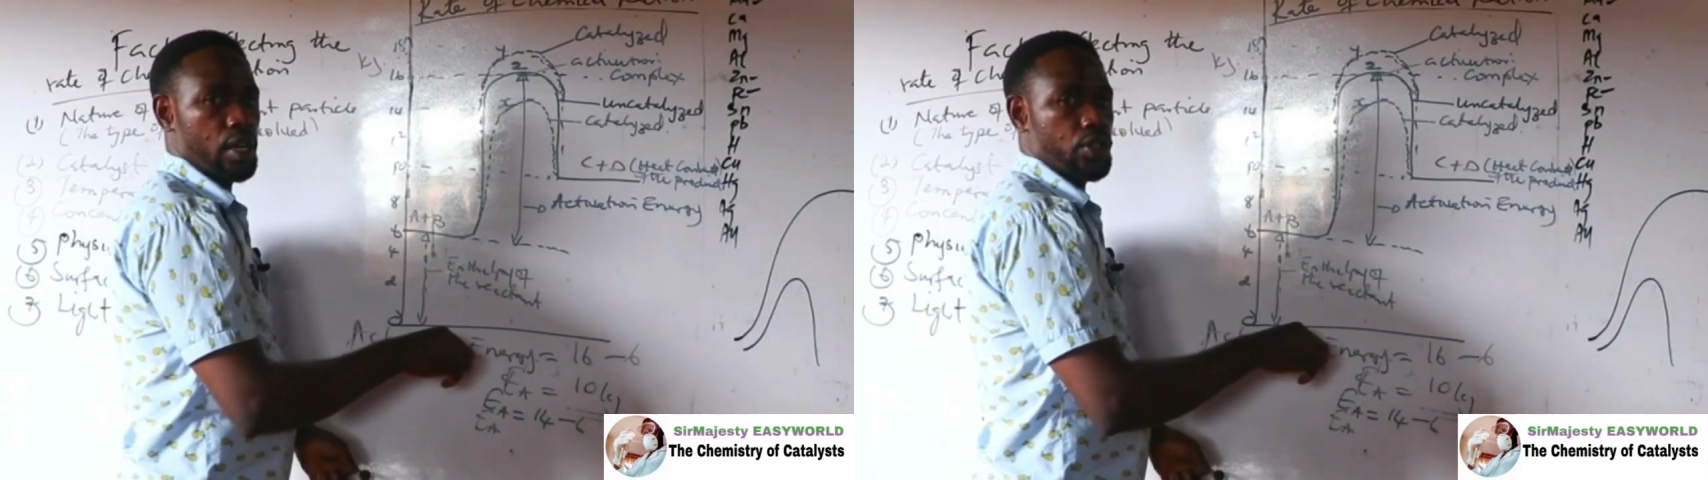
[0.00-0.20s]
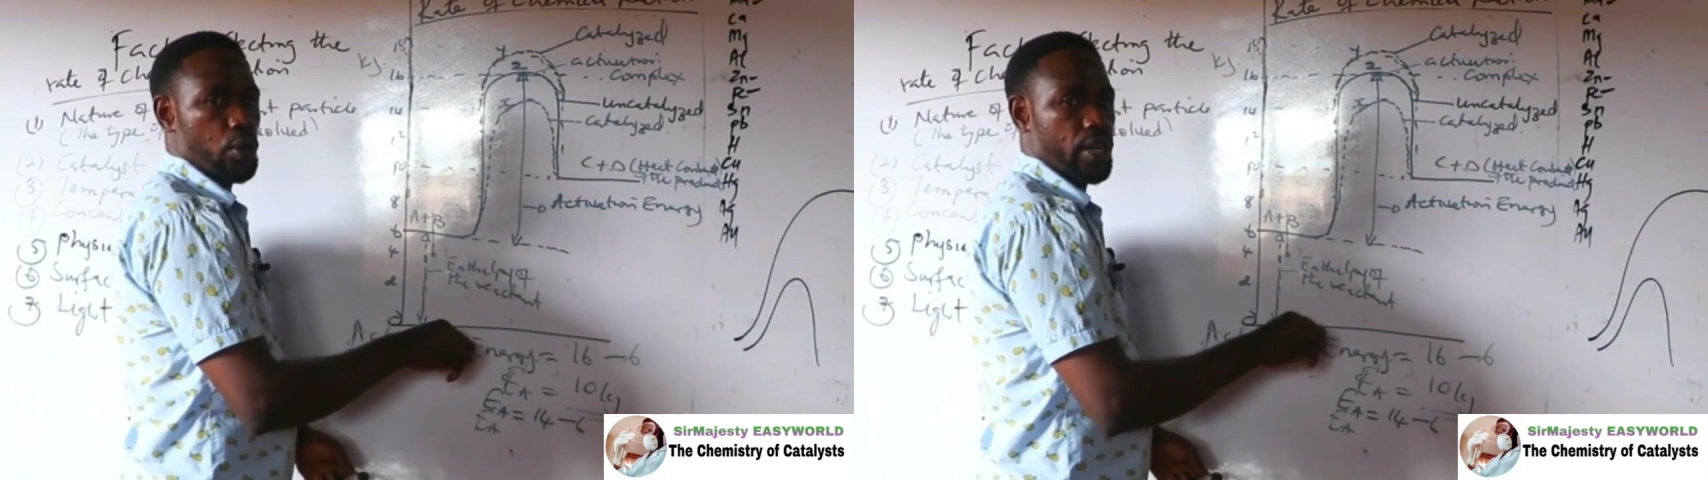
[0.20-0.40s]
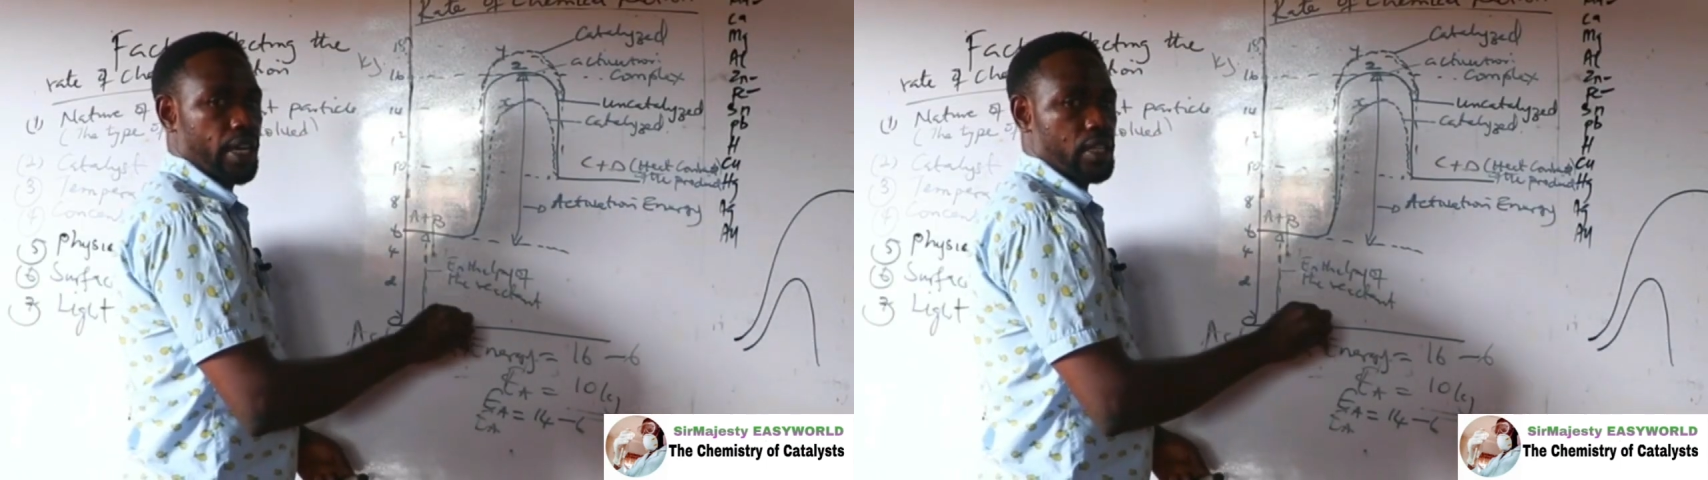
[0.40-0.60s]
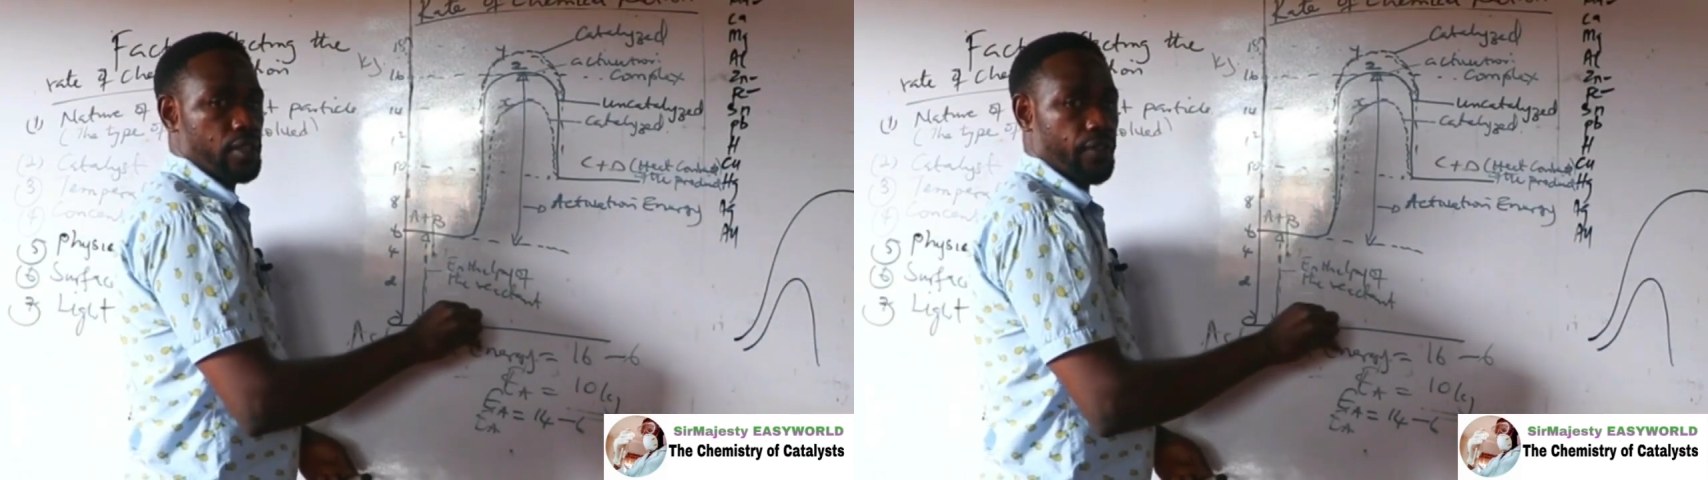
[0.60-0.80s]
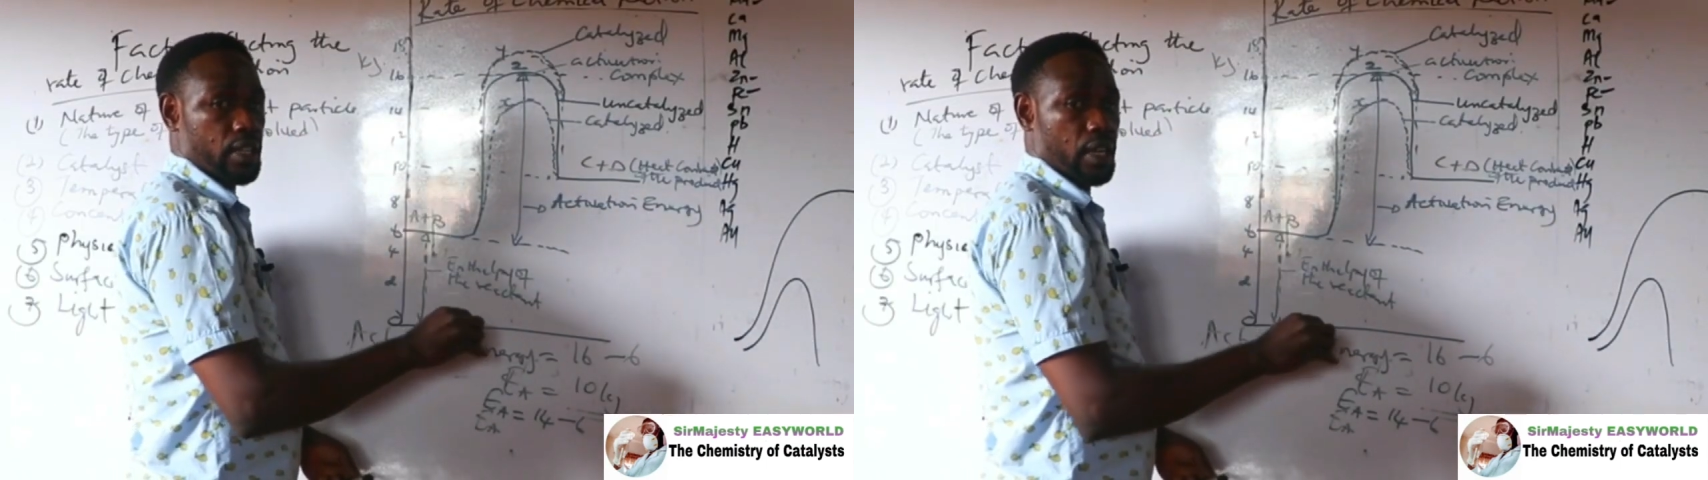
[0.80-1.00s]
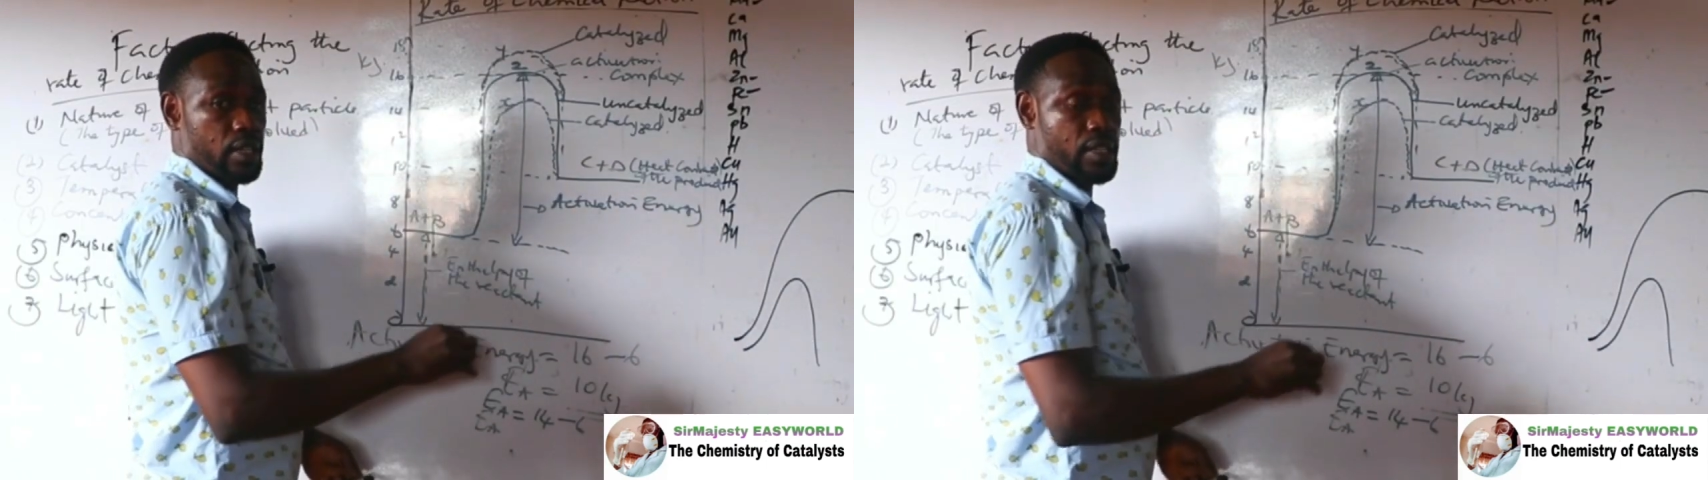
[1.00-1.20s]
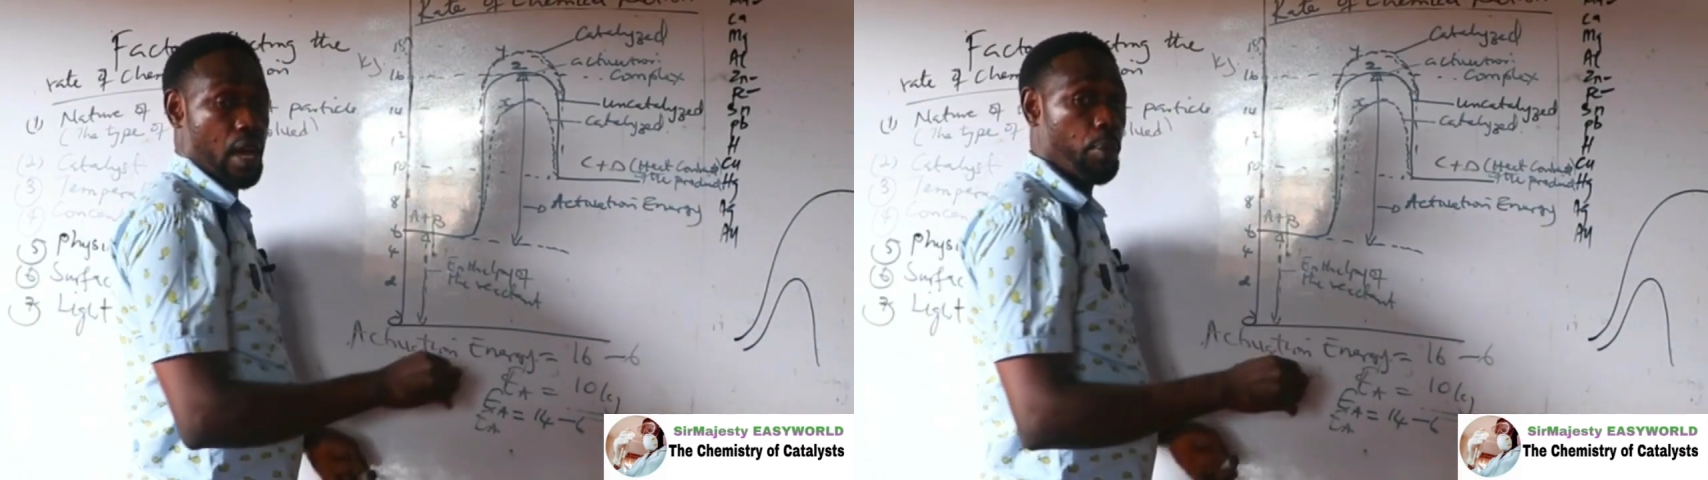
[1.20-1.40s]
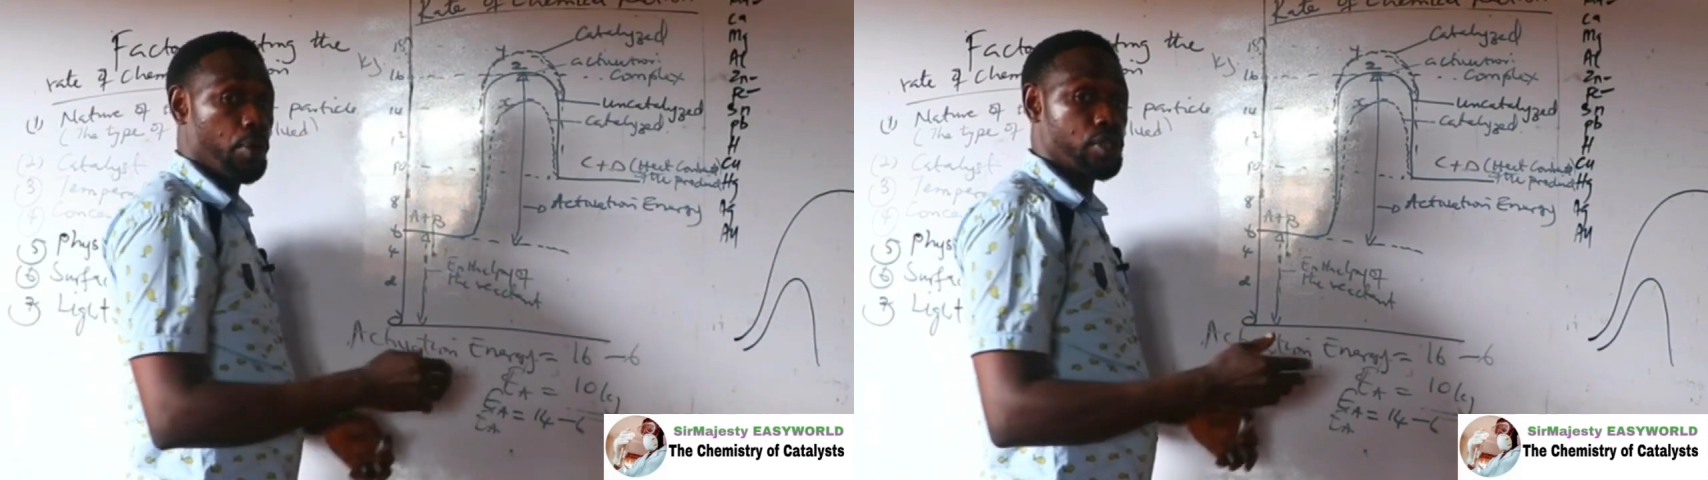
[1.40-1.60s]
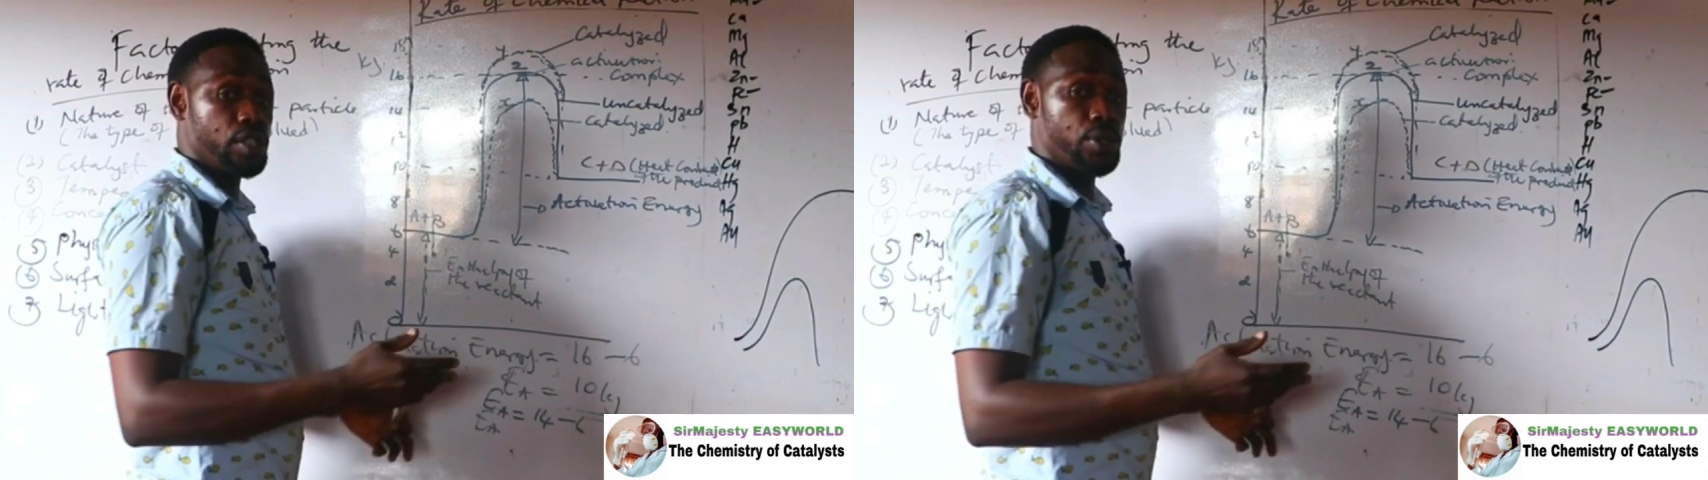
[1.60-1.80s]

So negative catalysts are mostly